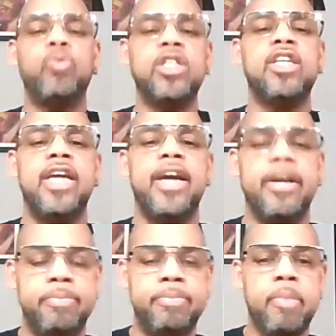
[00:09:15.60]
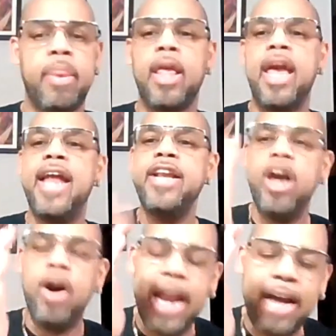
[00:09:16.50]
once again, and
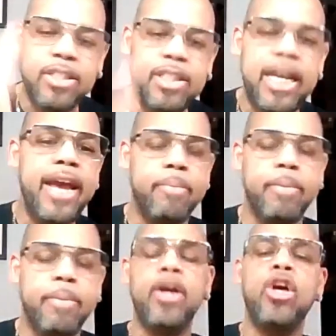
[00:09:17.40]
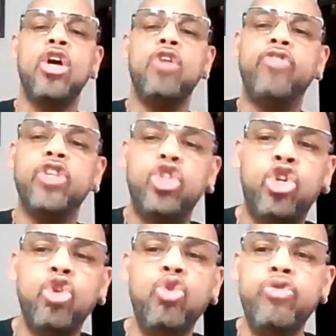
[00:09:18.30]
I'll say it, man, for
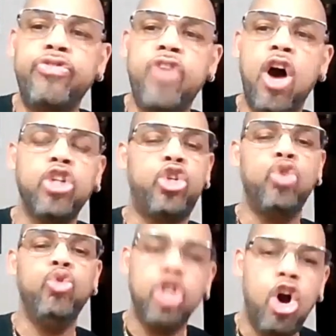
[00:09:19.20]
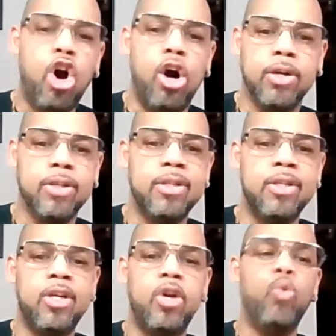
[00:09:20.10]
far too long,
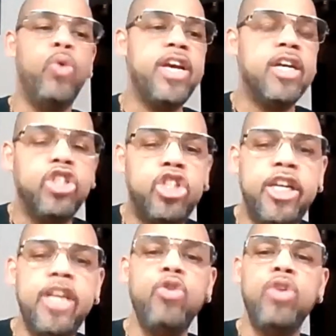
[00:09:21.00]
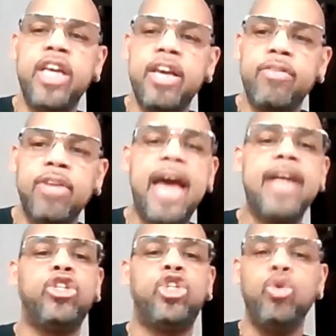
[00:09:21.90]
we continue to give
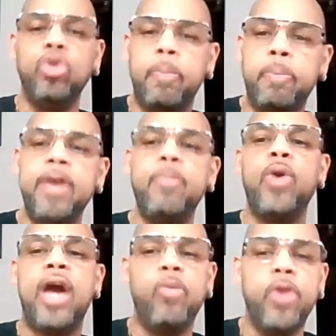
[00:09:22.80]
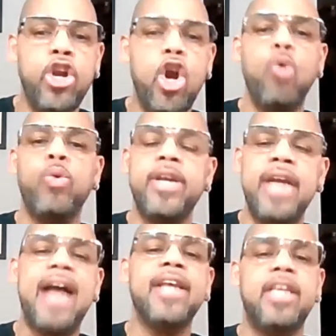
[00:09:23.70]
latitude to people that we know would
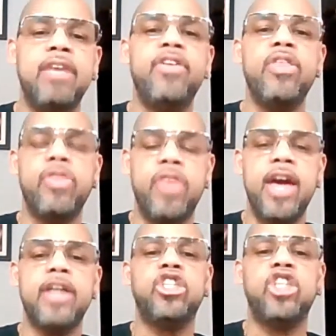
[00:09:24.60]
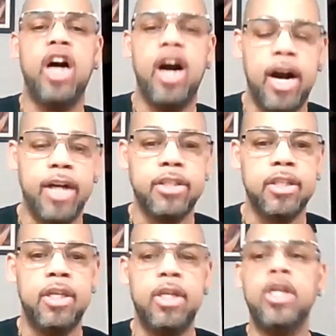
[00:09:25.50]
not give it there to us.
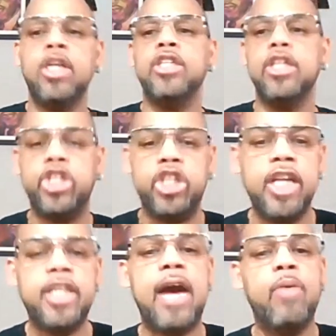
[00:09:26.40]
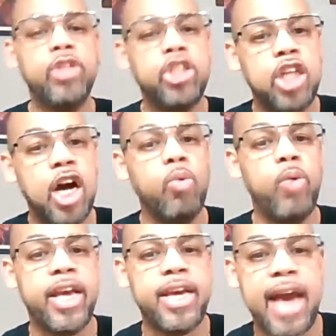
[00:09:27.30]
The shit that was done
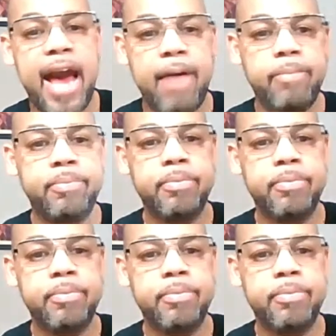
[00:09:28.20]
with Cap,